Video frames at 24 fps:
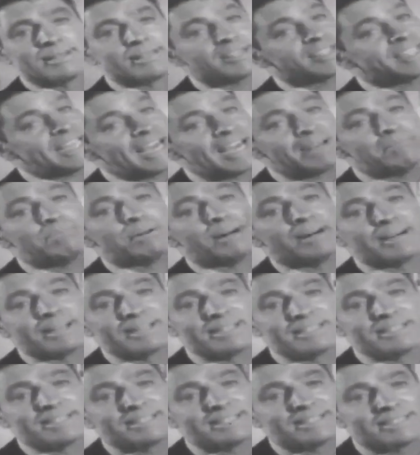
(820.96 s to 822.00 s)
The sad part
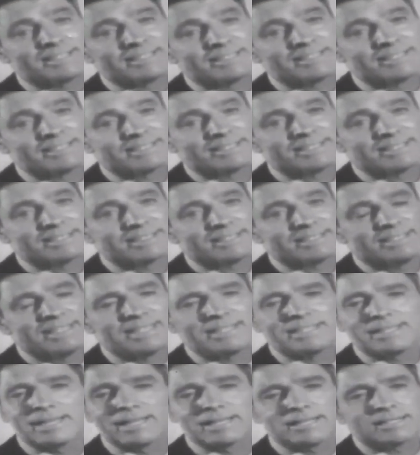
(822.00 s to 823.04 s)
is,
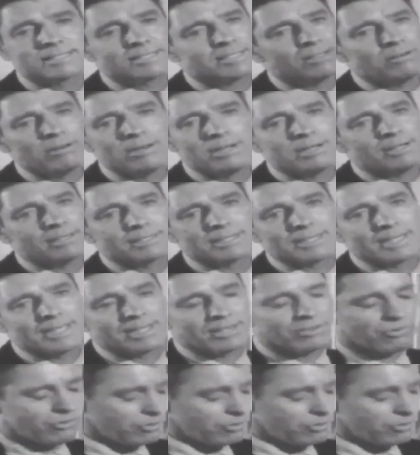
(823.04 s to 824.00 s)
it takes so long to get